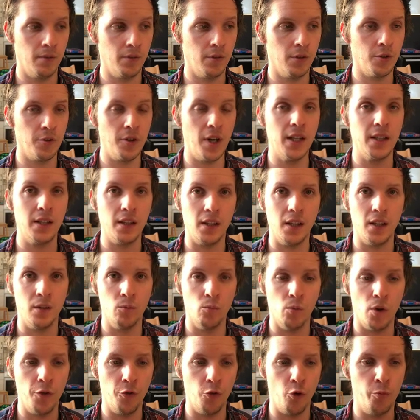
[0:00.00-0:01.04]
created
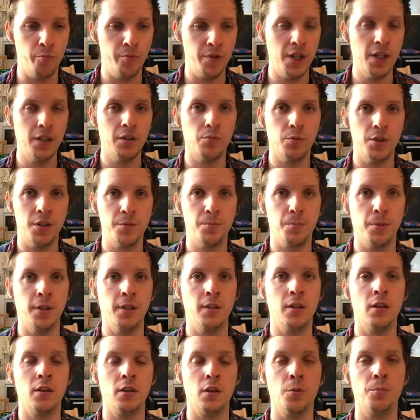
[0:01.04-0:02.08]
in one object, we
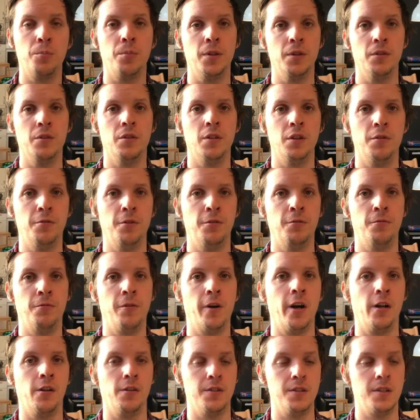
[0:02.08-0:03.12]
split it up into different
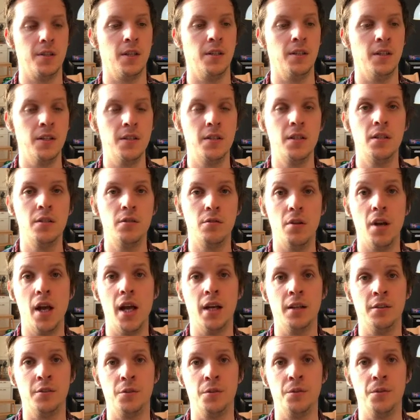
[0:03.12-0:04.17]
files. And this is to
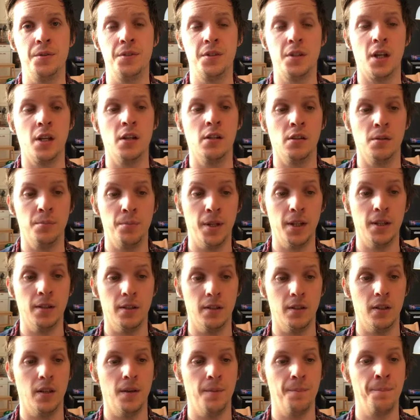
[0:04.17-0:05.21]
handle
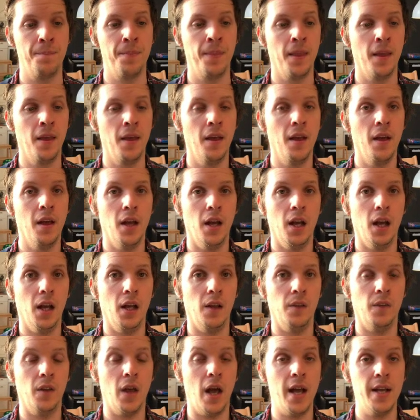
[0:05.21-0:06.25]
scalability.
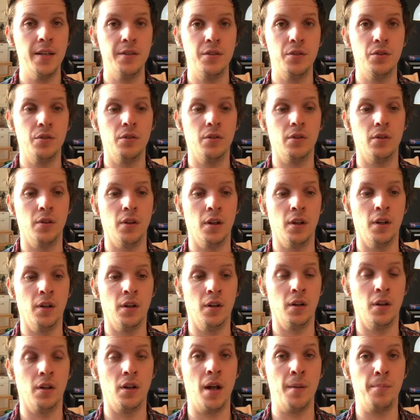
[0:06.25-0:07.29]
And as your
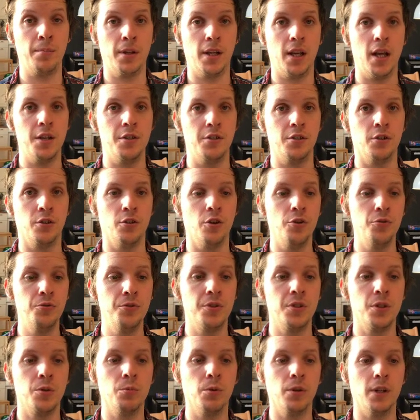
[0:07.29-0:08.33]
application
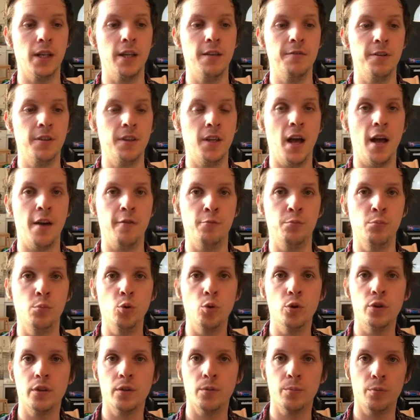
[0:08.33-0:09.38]
grows, you will even have
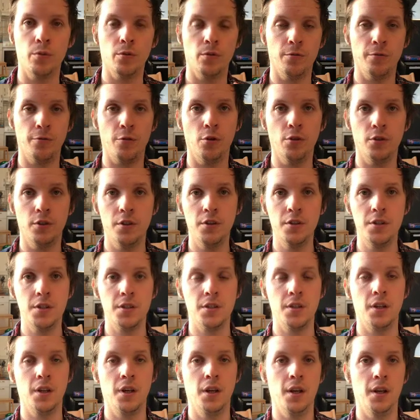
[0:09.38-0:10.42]
multiple folders